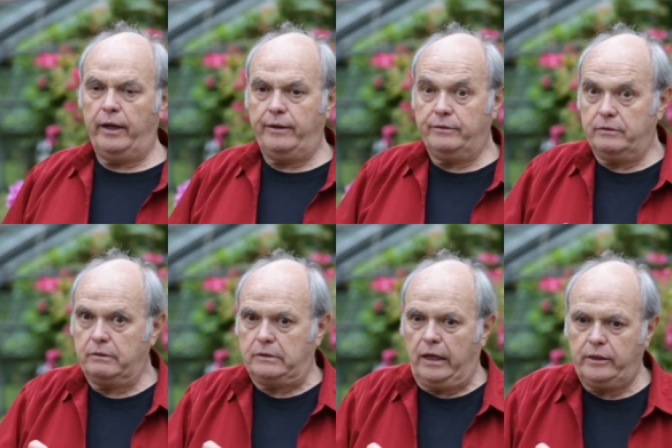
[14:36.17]
And
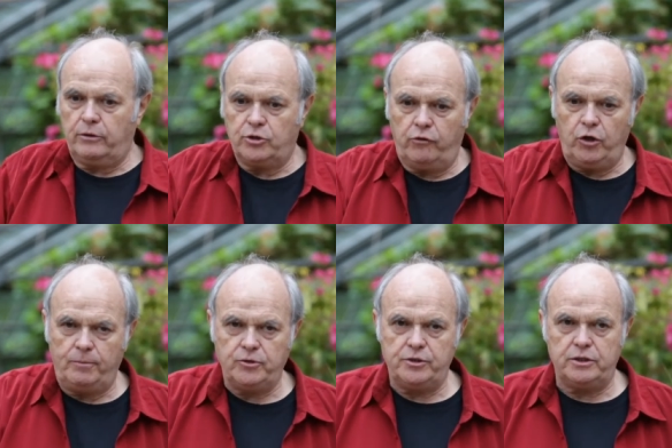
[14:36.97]
the guard goes over up
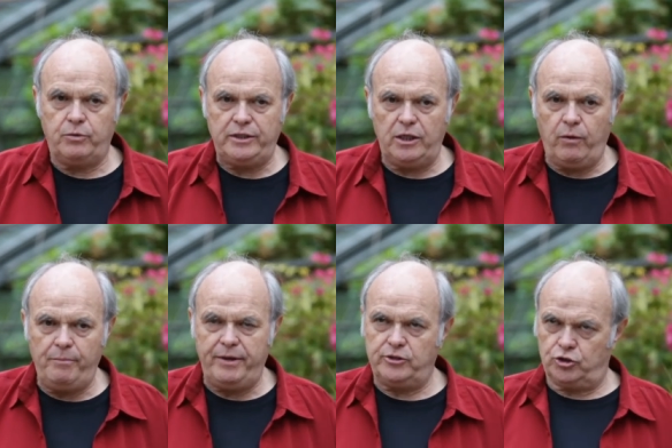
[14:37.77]
to her and says, What do you
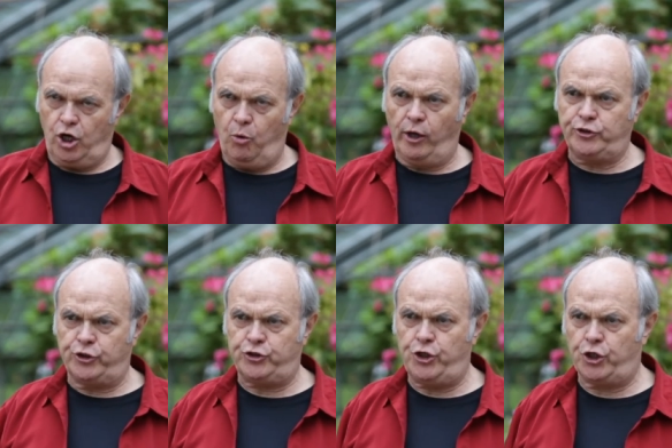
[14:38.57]
want? Peg says, I want to
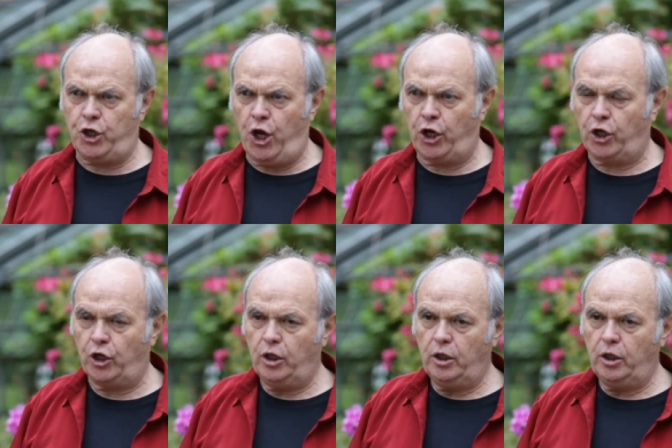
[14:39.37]
see the king.